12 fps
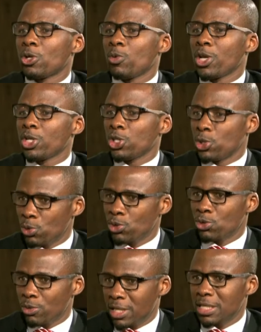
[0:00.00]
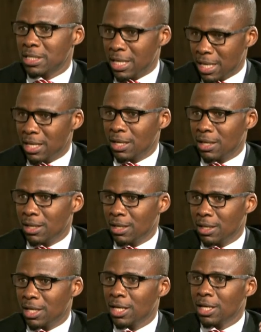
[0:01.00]
the way you do things here,
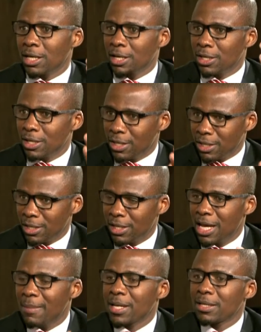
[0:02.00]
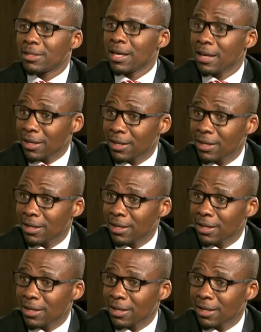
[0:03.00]
there.